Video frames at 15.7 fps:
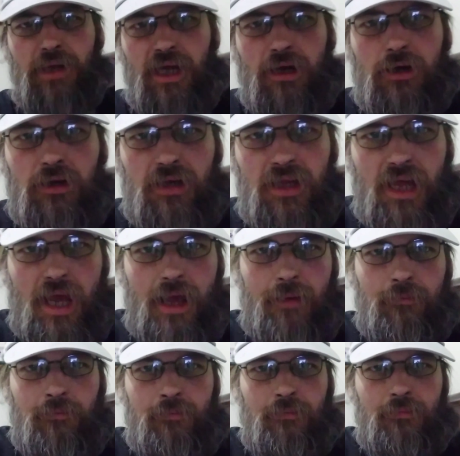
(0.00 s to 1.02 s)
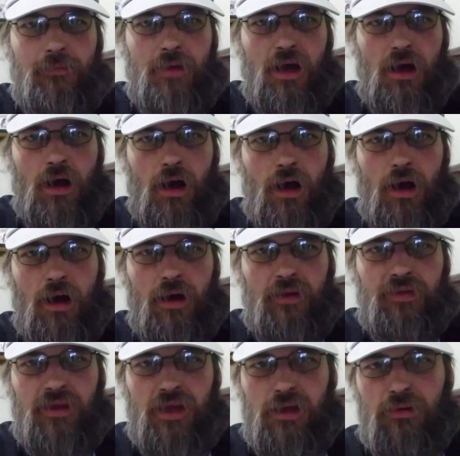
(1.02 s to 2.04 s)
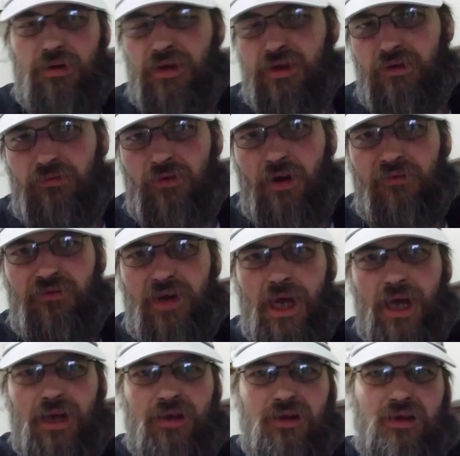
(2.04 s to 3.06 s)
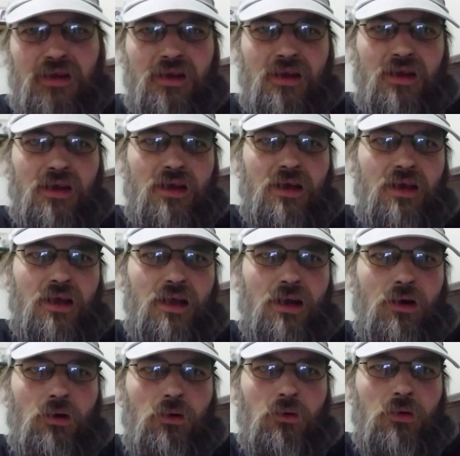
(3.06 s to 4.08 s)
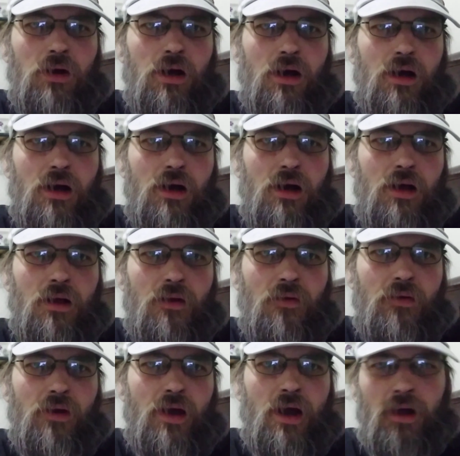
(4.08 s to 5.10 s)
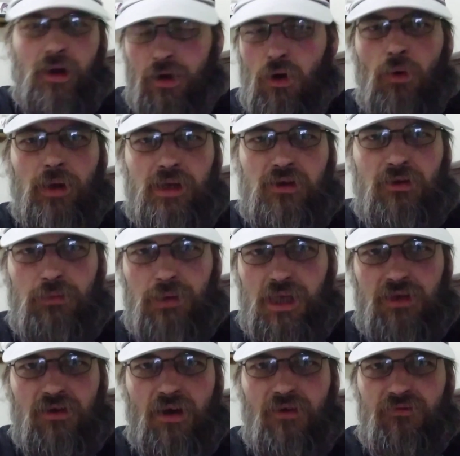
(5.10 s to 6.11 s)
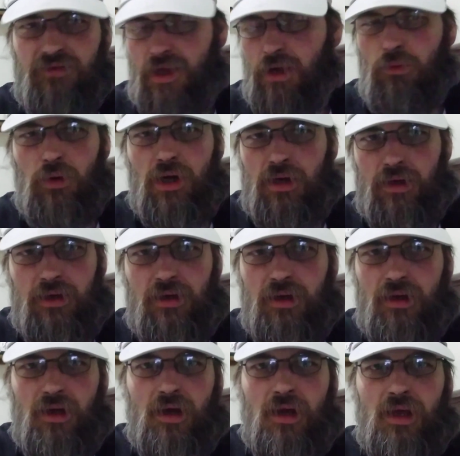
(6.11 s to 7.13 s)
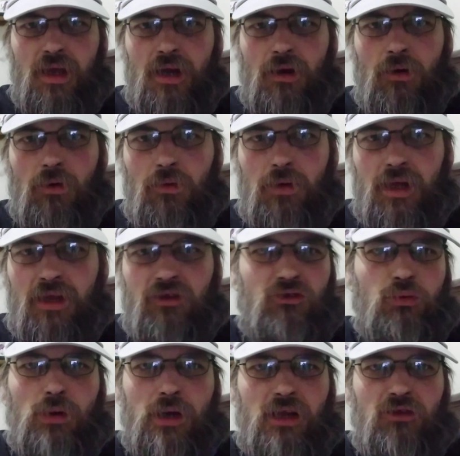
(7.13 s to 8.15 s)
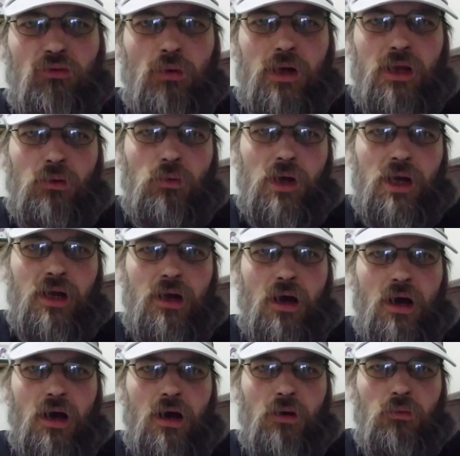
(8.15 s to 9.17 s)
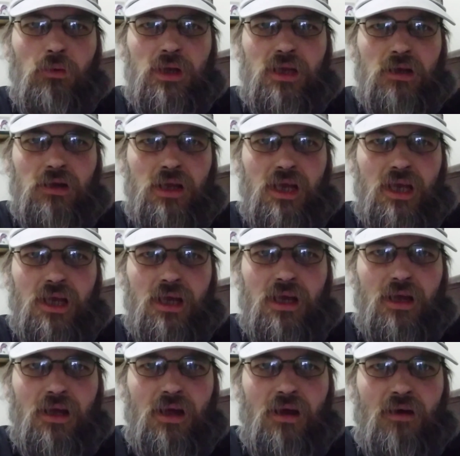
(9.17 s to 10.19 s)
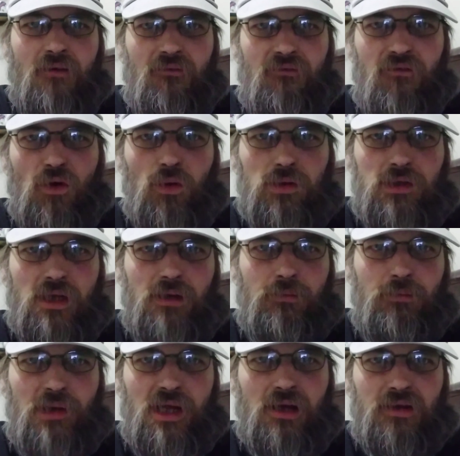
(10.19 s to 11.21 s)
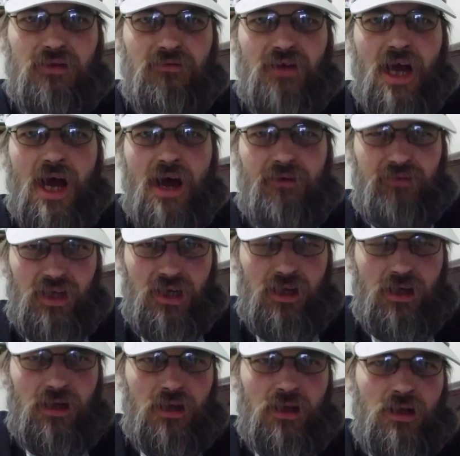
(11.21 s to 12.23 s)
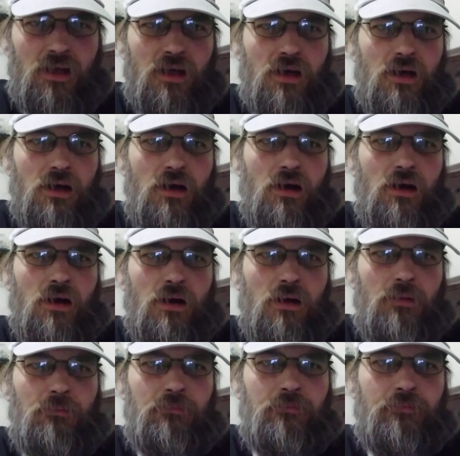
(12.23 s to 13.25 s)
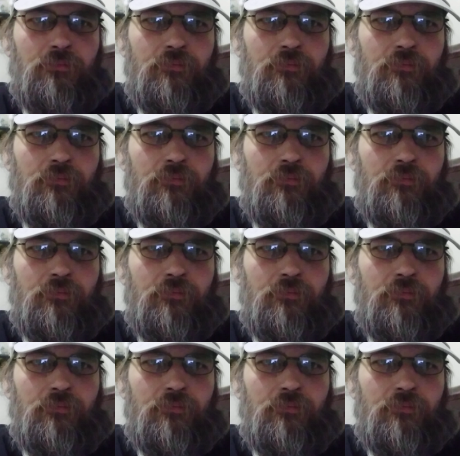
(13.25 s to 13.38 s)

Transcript: be a good game. Uh, the Houston Roughnecks, you know, uh, are going to be tough. They were, you know, in 2020 when uh, when the league folded because of COVID. Um,